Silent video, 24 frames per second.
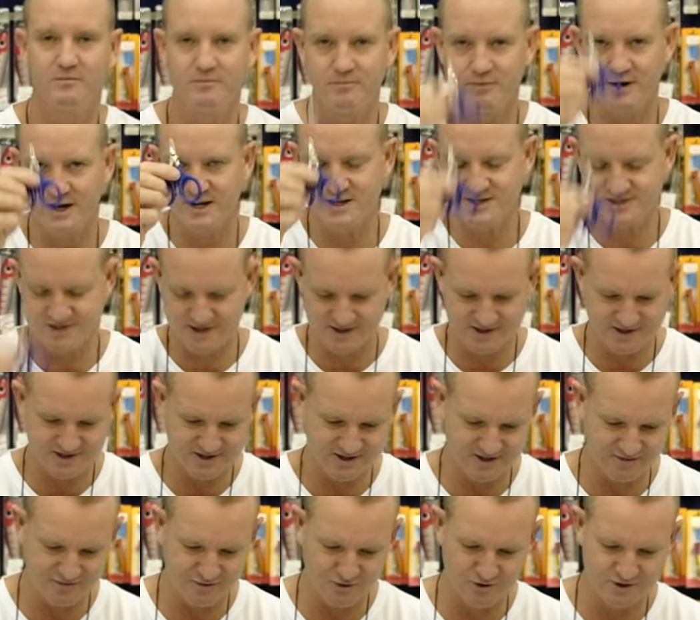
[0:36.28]
braid
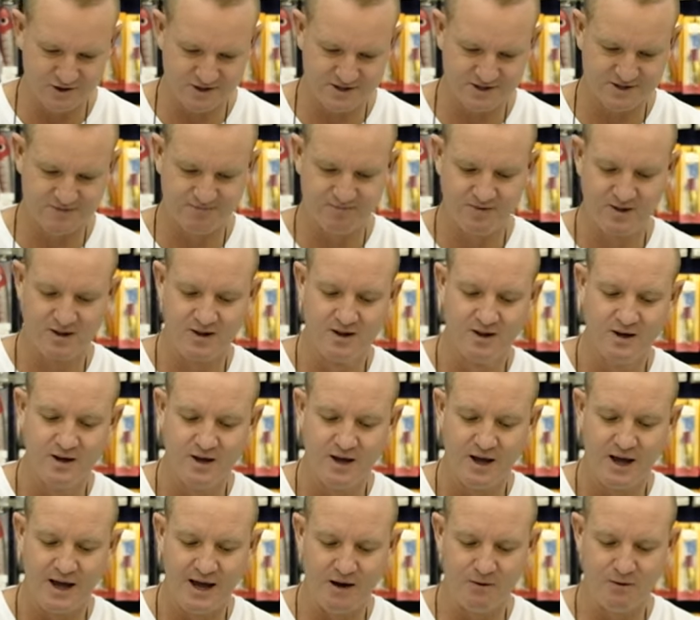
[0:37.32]
scissors of course,
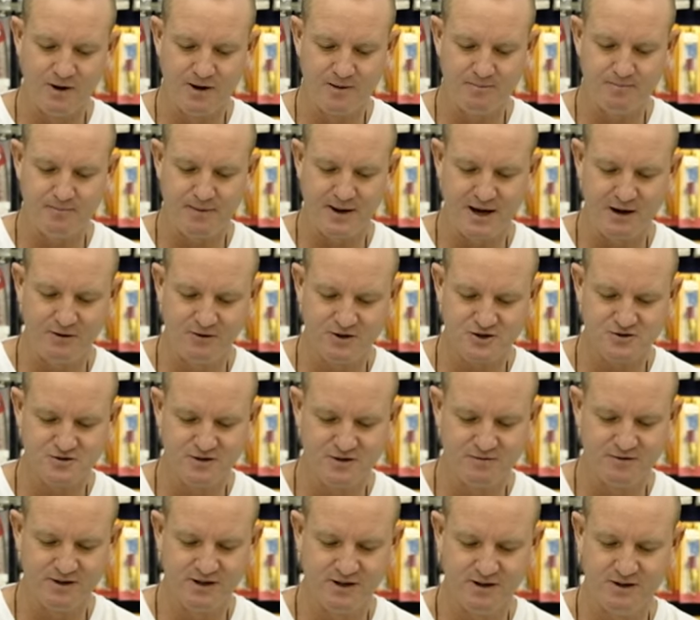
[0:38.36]
our power
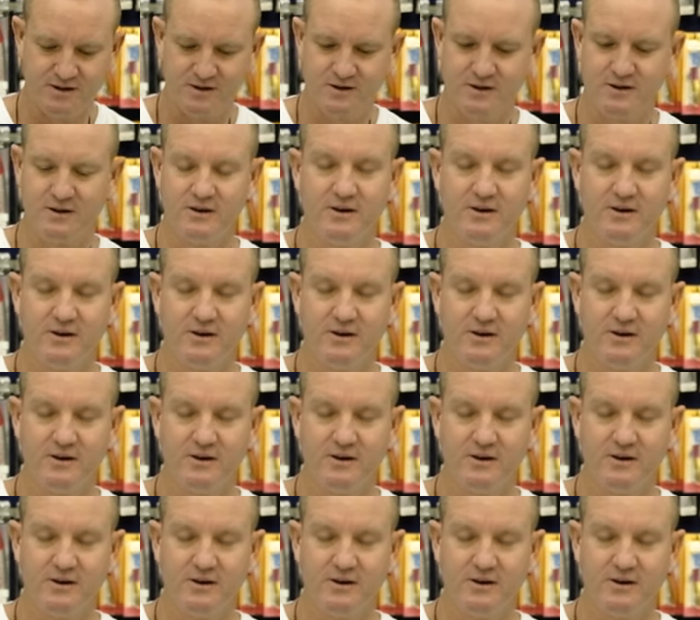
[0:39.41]
swivel,